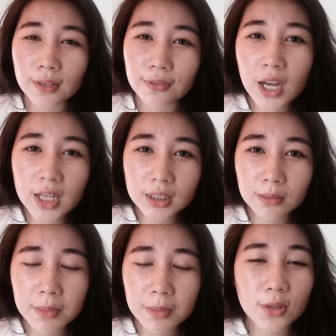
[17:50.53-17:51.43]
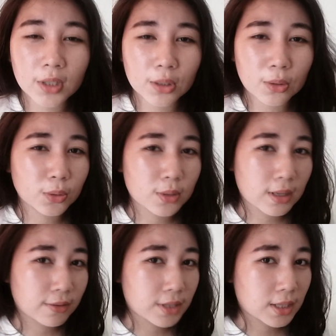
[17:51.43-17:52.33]
If not, maybe you can go to
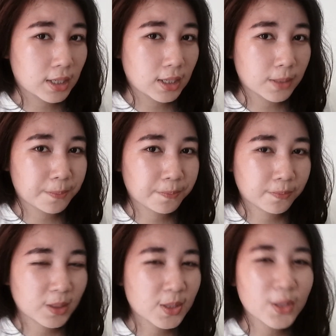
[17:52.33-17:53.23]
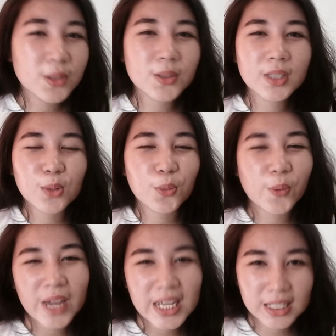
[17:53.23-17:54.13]
self-study. So
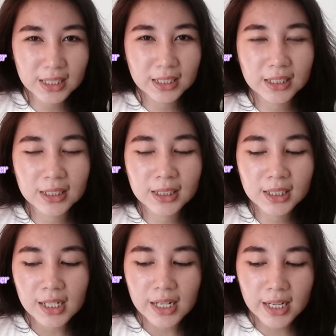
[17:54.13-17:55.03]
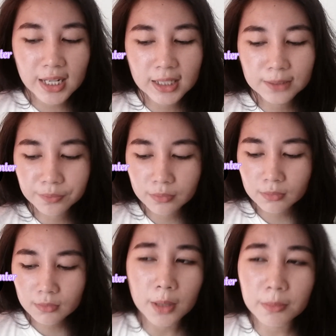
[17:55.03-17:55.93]
weigh it in. And
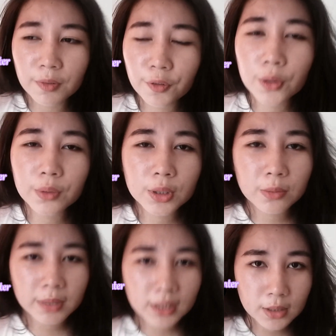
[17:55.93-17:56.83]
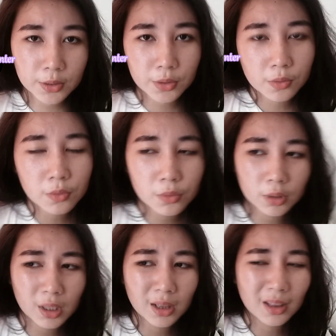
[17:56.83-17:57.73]
before going to medical
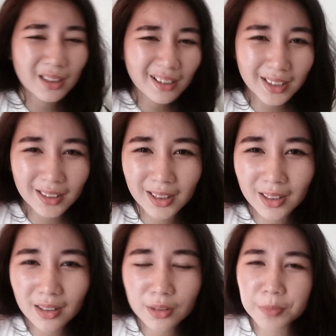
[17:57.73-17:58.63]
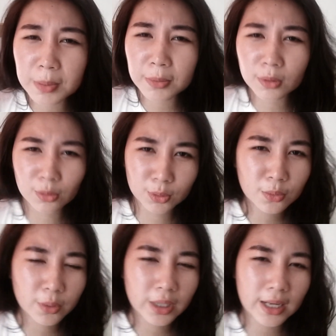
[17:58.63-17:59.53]
school, a lot of people
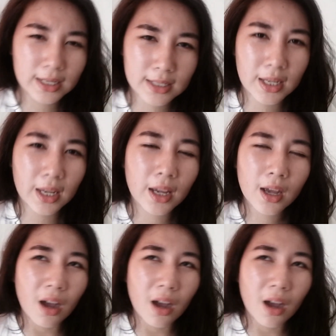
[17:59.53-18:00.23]
also were asking